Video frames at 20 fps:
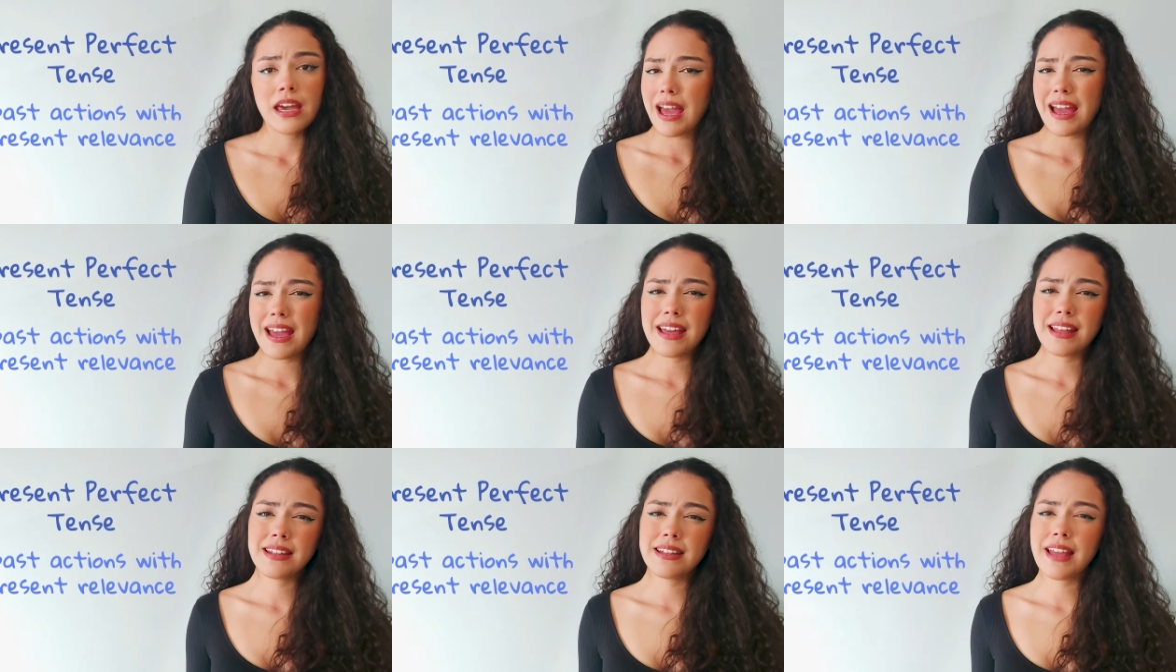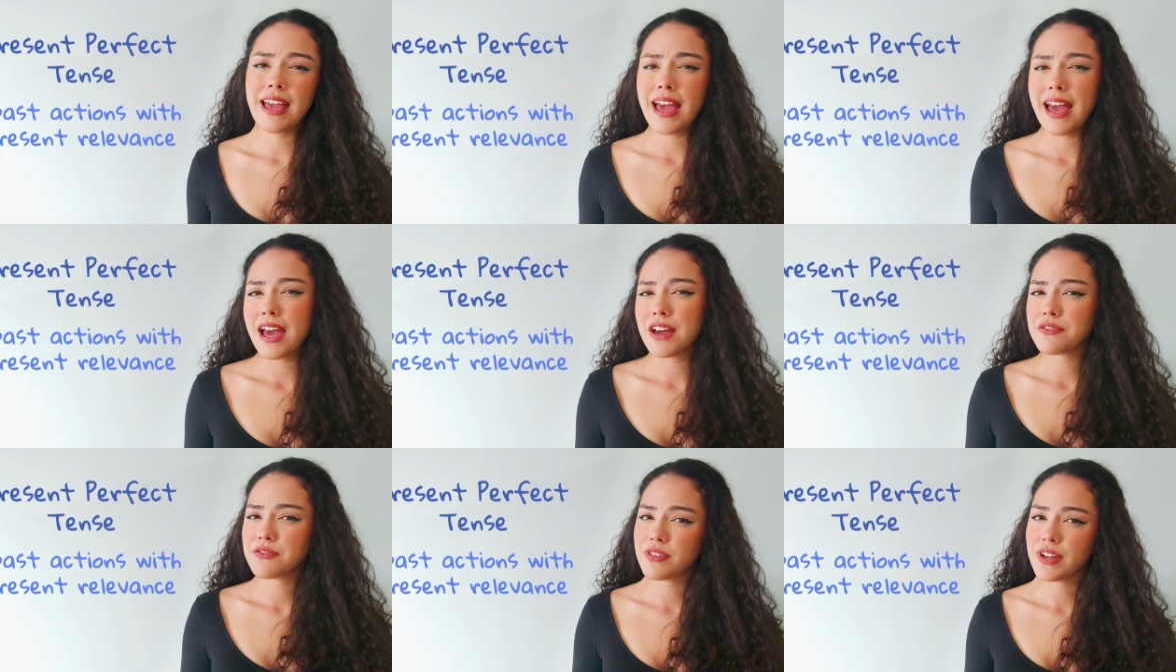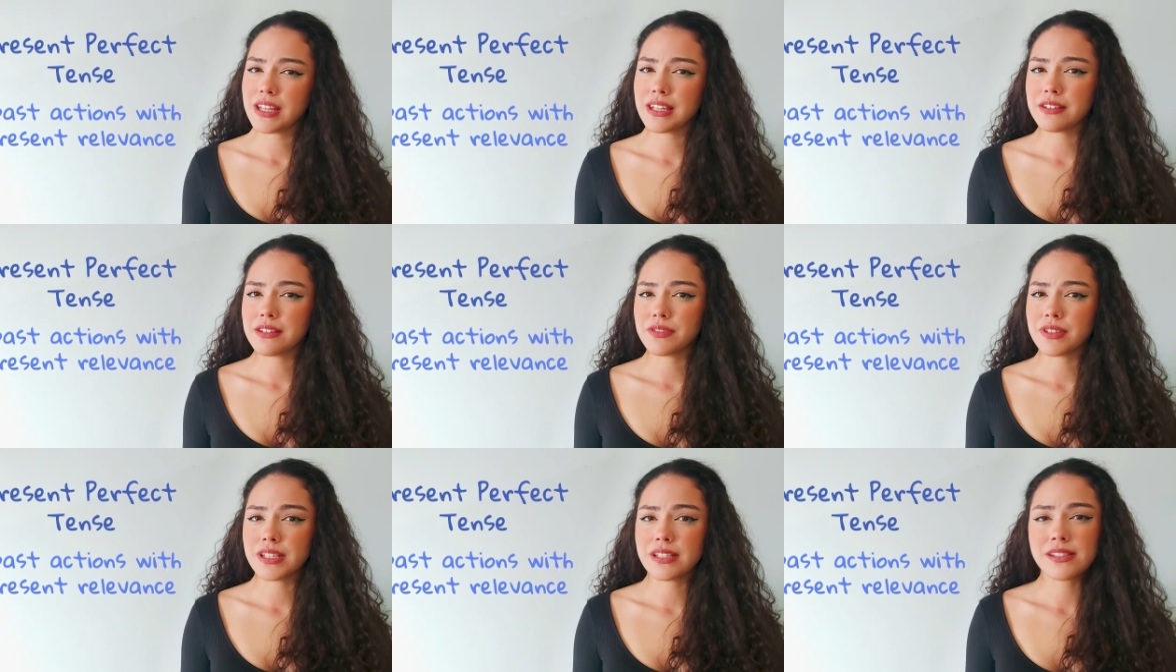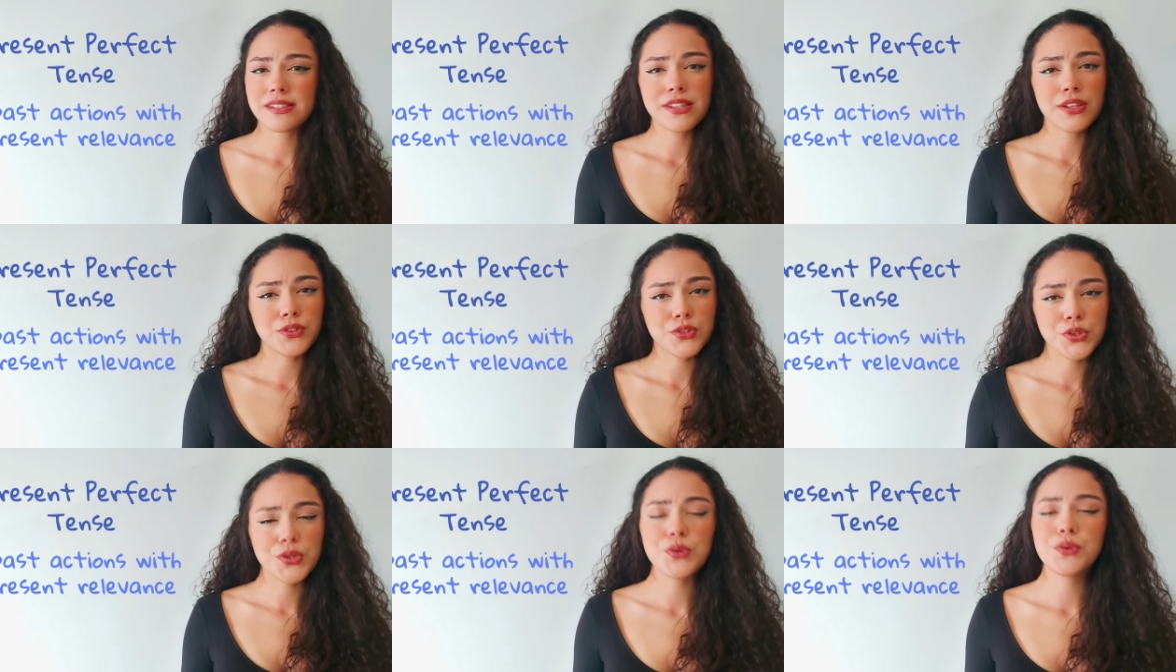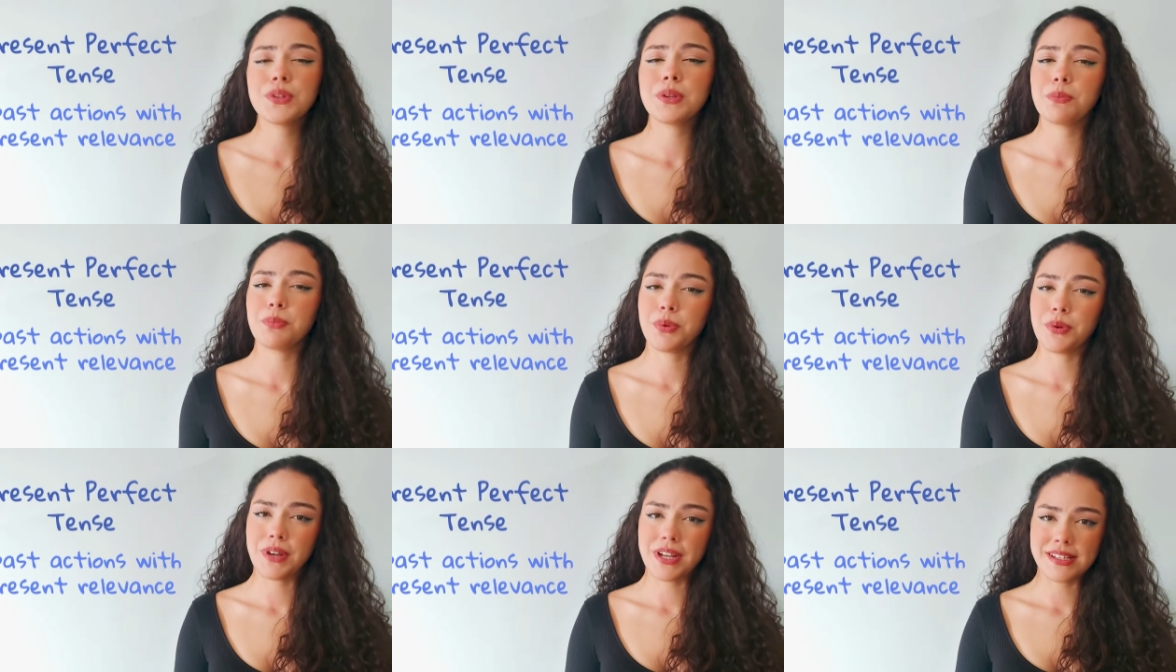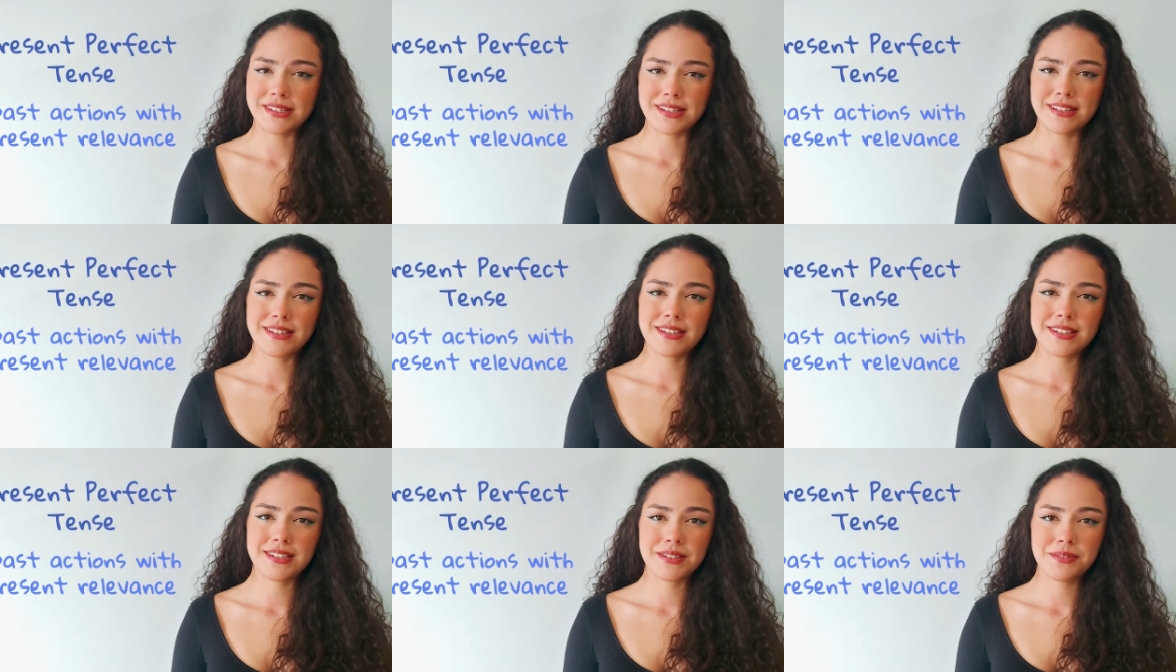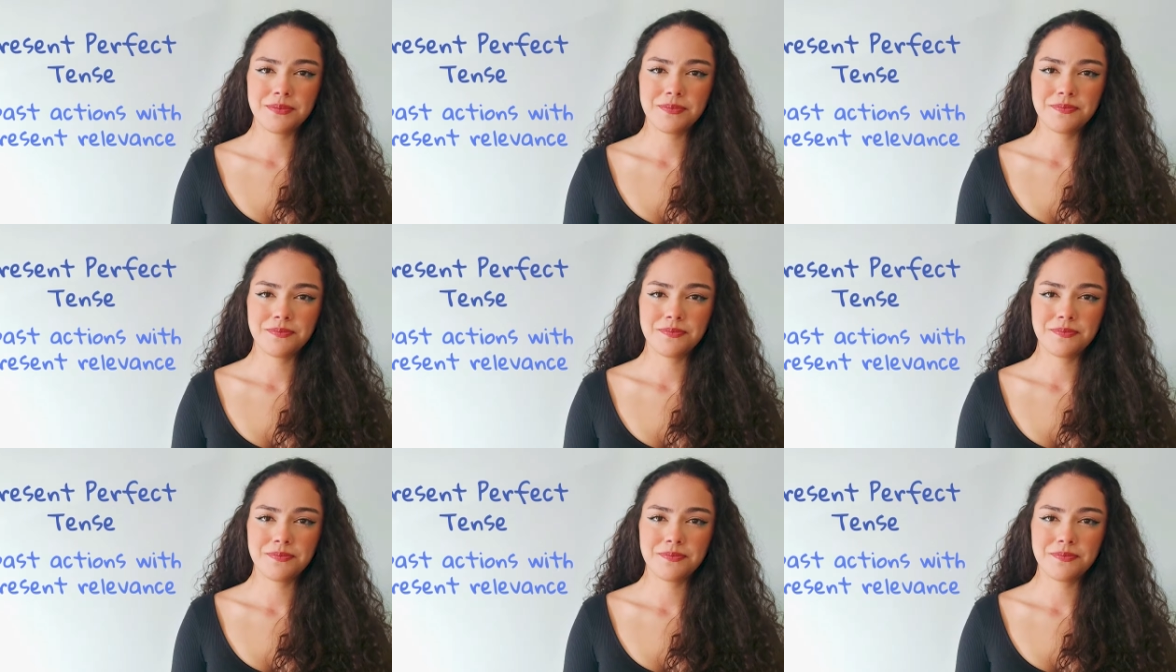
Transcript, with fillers: and have relevance to the present.